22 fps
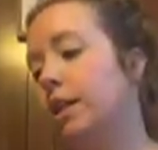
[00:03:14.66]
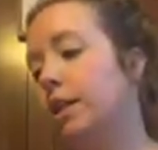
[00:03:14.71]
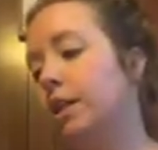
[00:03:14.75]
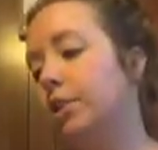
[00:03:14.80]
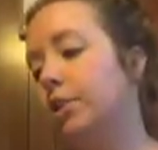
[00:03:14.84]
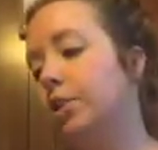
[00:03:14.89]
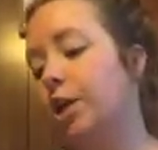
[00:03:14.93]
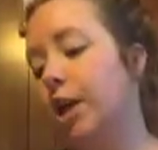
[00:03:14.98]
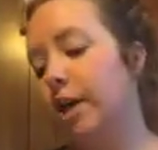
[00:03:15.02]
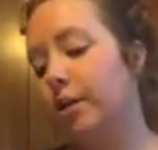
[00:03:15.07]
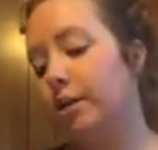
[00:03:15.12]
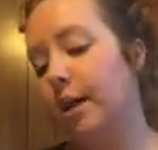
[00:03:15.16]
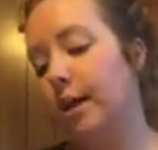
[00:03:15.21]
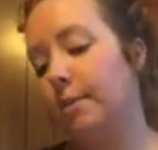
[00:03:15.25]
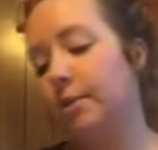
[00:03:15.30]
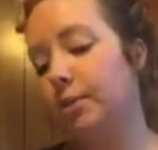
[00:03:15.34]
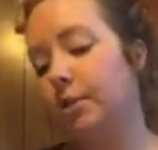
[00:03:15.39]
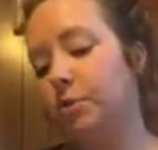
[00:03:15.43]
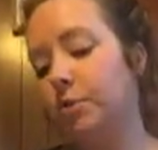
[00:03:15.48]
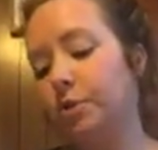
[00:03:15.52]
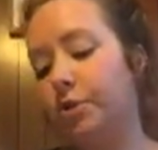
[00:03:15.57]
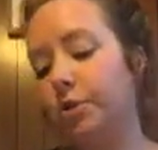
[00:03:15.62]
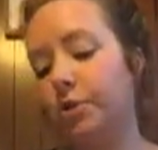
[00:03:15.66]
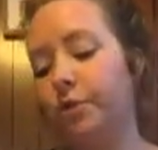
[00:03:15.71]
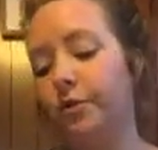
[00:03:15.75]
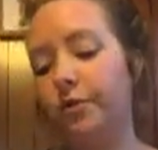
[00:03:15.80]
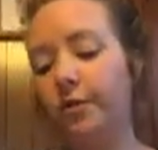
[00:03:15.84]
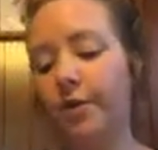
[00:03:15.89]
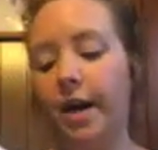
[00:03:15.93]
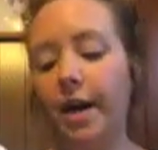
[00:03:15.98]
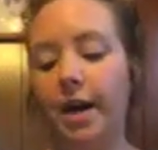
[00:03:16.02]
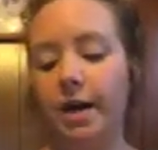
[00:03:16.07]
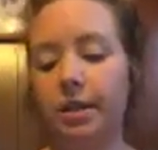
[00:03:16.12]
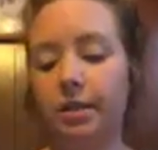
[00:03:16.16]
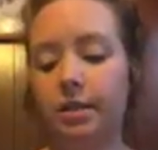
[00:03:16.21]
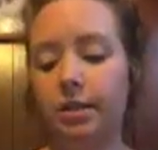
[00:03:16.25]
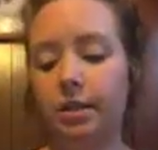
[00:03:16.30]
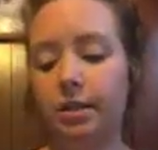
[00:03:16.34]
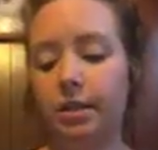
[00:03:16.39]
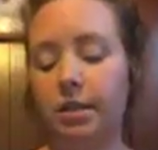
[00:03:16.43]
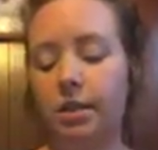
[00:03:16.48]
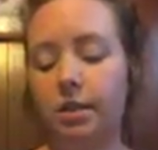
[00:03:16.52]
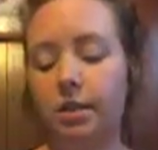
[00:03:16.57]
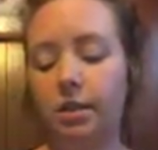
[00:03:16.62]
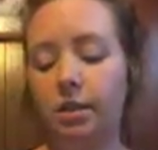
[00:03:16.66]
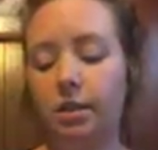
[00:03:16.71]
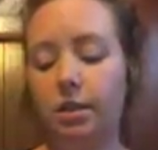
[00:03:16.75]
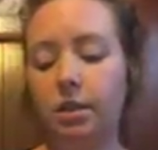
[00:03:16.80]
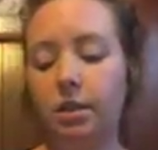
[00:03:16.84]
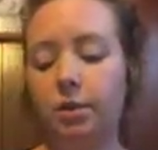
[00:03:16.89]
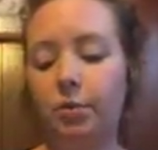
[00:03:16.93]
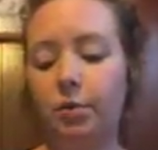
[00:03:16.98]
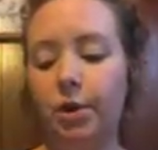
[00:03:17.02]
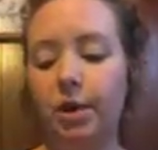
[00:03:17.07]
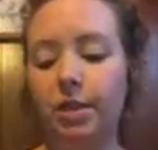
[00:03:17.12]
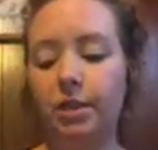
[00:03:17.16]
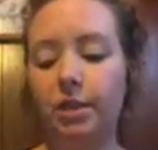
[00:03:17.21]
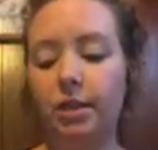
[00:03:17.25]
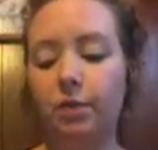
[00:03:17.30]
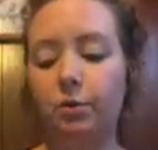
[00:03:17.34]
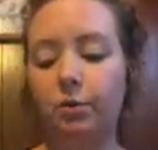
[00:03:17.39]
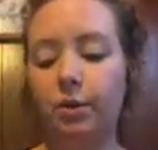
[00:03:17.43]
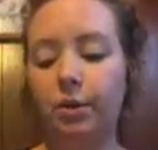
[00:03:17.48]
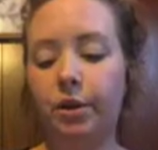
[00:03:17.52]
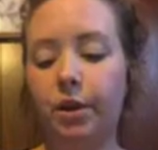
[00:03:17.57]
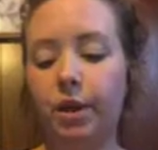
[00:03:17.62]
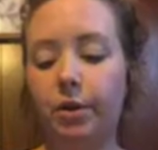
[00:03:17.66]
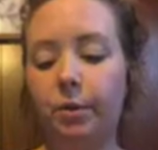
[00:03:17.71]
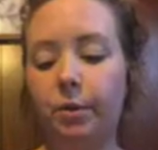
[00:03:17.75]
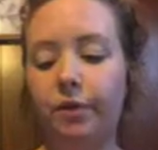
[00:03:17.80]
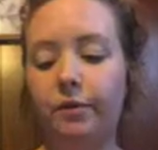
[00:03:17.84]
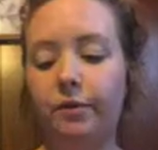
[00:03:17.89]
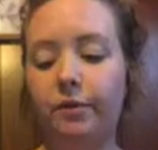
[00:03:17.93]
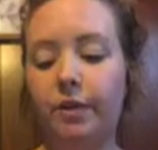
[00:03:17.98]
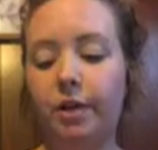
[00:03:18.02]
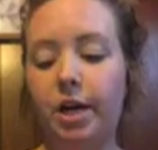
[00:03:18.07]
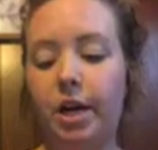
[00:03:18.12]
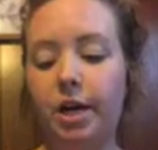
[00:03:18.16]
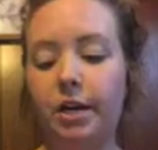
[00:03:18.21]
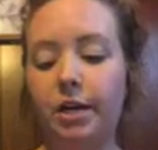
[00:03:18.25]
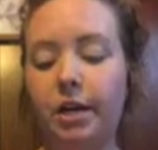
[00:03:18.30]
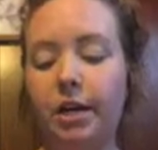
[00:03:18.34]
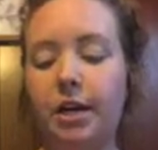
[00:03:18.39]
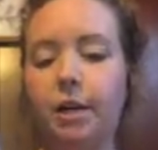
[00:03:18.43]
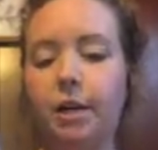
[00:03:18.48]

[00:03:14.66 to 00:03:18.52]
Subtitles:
The jackrabbits were too fast. The president will think we've forgotten